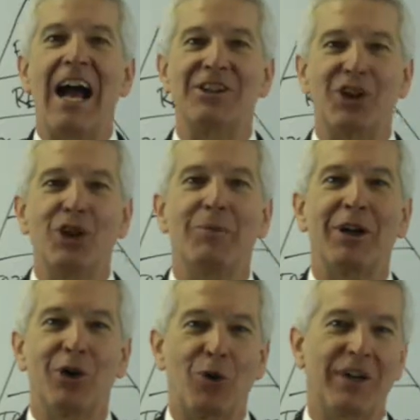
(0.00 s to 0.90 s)
as a human
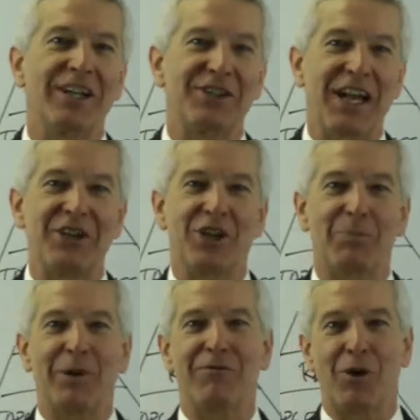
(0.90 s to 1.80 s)
and organizational
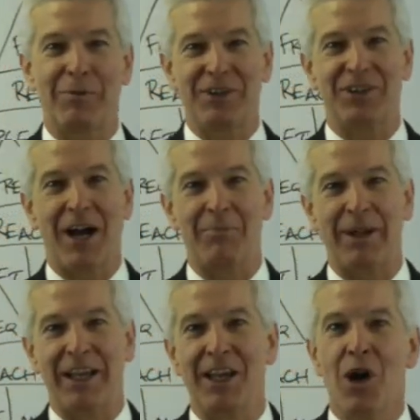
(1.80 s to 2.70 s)
performance
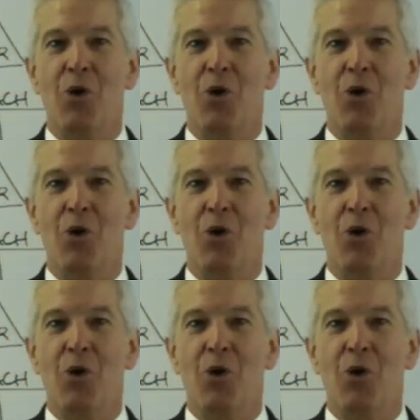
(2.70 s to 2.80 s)
company,